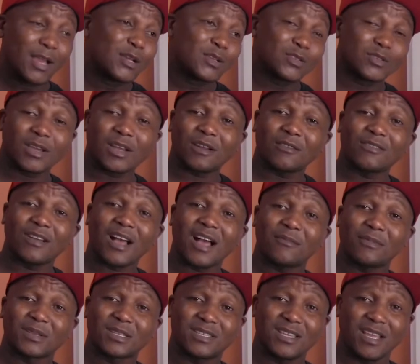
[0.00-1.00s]
Trying to
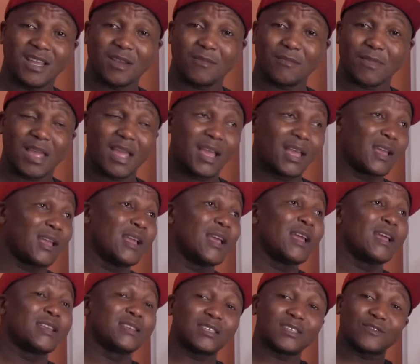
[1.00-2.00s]
have a titty, man.
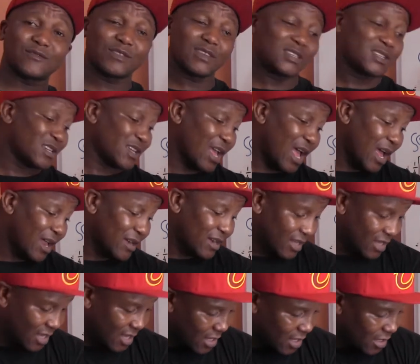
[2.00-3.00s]
Just visit under
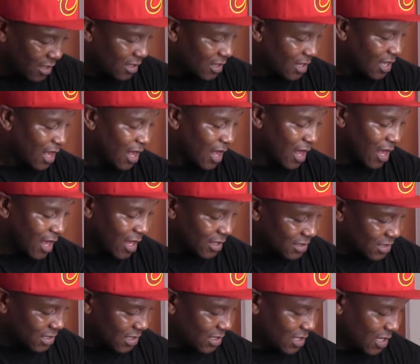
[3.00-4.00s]
here.
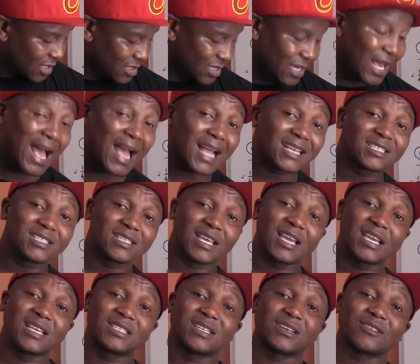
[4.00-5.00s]
Did attach the
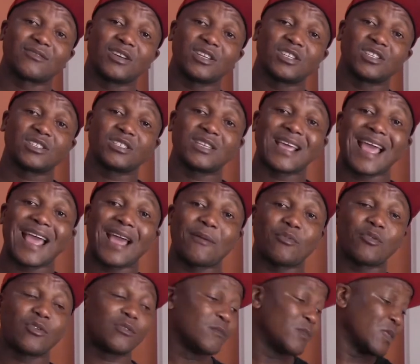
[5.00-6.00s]
integration
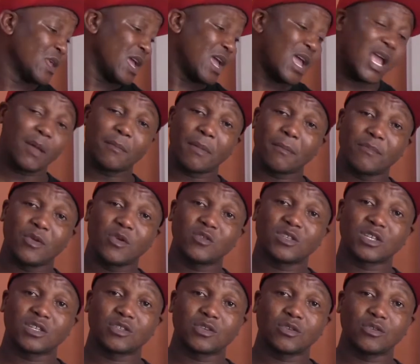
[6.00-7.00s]
table and my
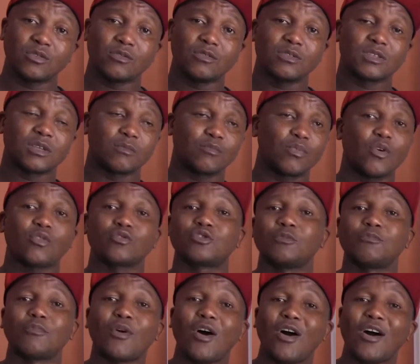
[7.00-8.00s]
music tool. Support
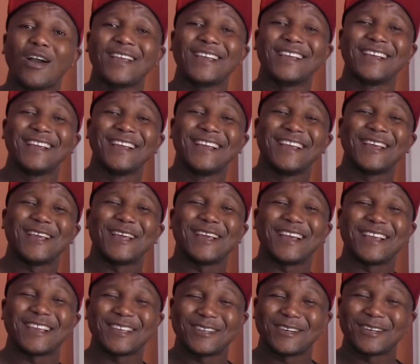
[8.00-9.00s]
your boy.
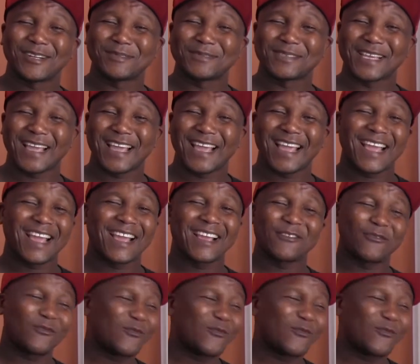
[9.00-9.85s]
You know what I'm saying?